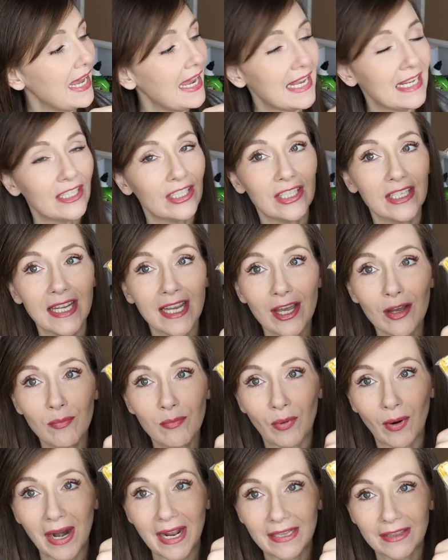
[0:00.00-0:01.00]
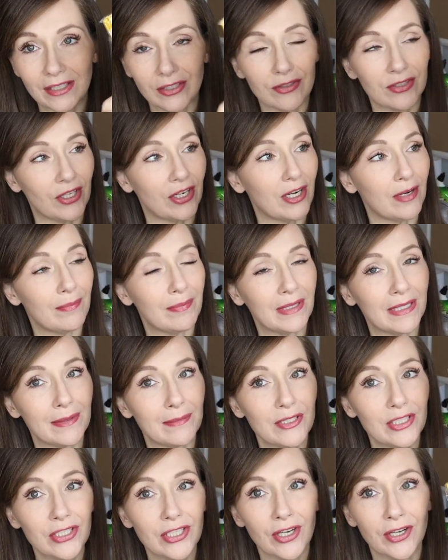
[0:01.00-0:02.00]
And look how bright those are, but
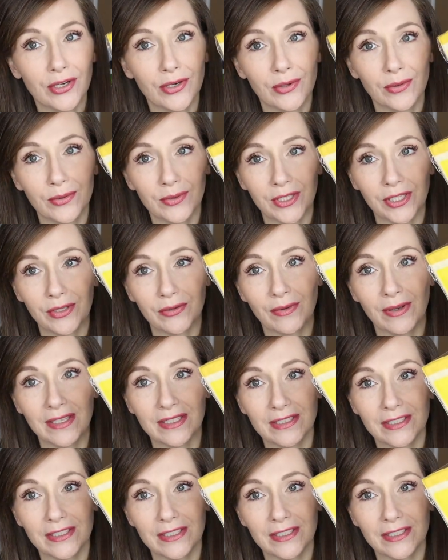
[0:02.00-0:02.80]
let me show you.